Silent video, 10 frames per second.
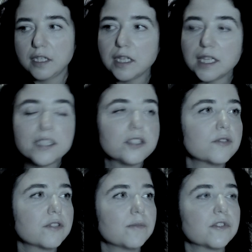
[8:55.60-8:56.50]
Listen
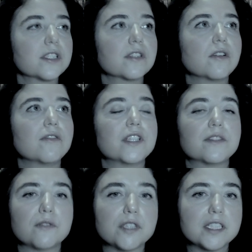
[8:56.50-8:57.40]
to the music of the
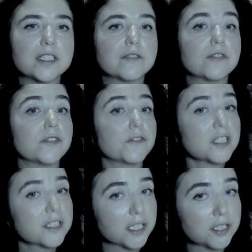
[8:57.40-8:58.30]
20th and 21st
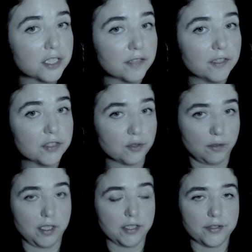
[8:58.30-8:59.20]
century with
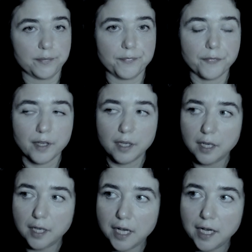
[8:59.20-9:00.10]
scores.
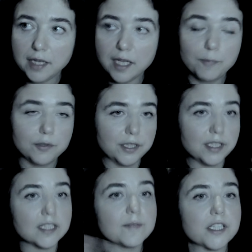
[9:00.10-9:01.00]
And I put it
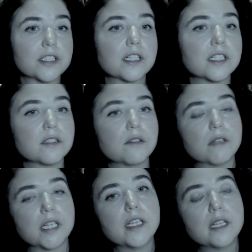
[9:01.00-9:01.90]
in a special
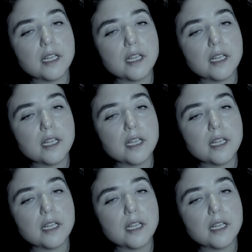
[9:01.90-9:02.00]
category